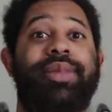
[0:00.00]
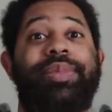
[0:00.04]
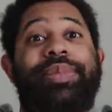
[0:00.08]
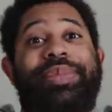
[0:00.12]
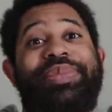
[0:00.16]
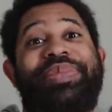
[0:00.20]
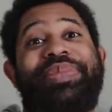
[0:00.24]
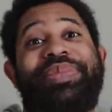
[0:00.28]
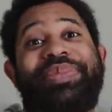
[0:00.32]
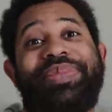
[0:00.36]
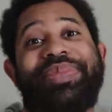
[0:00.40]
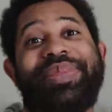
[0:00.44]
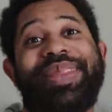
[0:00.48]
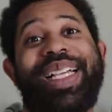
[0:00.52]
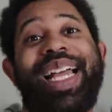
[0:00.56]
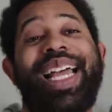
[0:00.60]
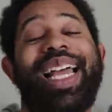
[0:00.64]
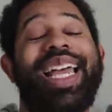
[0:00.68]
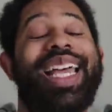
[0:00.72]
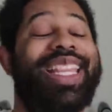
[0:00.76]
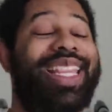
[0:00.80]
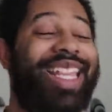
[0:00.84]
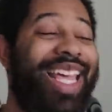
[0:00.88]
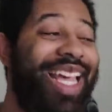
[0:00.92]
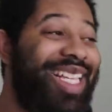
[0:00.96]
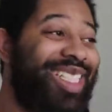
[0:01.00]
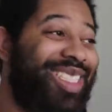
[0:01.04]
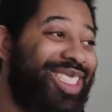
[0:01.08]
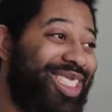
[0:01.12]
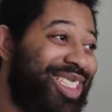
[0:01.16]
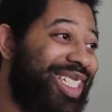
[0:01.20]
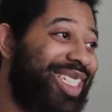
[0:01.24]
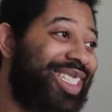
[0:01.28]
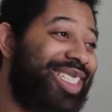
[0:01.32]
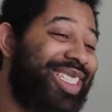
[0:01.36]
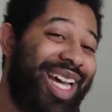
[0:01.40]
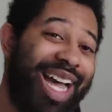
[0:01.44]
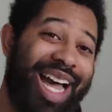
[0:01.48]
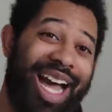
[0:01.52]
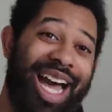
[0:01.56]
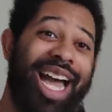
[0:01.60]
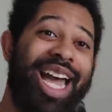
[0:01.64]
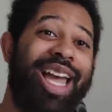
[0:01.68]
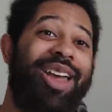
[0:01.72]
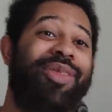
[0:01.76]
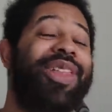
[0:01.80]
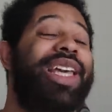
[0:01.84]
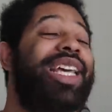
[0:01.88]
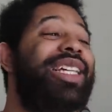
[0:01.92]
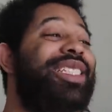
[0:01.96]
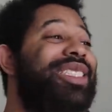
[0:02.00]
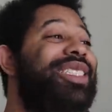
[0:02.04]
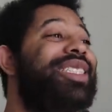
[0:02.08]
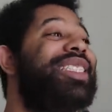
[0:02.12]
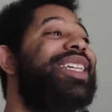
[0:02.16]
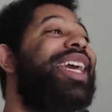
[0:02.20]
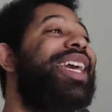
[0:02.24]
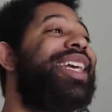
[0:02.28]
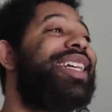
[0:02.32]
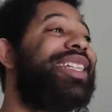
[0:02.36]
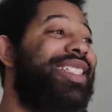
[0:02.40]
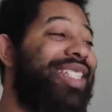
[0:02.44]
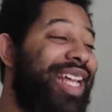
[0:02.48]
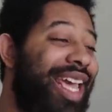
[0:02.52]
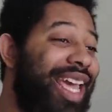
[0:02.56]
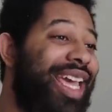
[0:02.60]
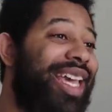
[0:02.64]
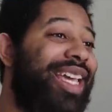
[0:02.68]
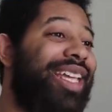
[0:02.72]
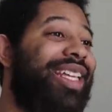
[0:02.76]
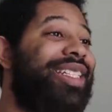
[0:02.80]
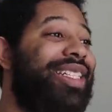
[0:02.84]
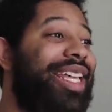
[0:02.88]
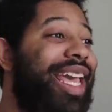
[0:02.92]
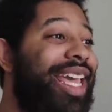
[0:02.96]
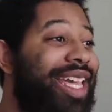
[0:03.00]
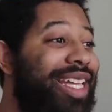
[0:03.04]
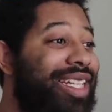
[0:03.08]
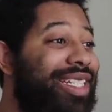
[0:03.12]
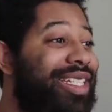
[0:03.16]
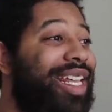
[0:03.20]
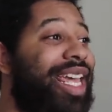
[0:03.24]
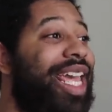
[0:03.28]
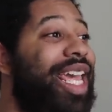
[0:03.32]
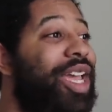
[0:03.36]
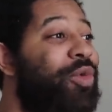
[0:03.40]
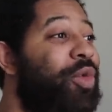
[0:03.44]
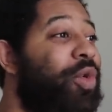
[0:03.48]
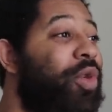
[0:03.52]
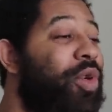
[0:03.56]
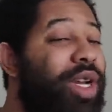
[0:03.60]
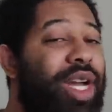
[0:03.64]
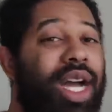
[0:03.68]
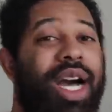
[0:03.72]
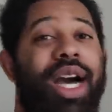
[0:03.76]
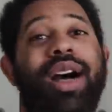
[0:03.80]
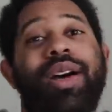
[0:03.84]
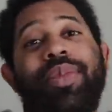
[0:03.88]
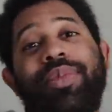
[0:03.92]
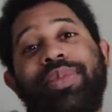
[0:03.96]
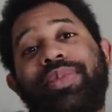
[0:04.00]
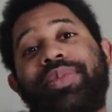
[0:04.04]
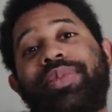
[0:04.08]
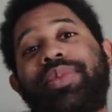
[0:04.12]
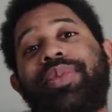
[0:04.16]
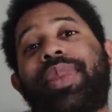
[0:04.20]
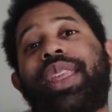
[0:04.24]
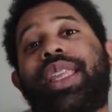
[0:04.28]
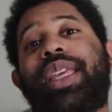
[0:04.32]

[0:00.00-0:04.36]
them. They see a time, they see a day will come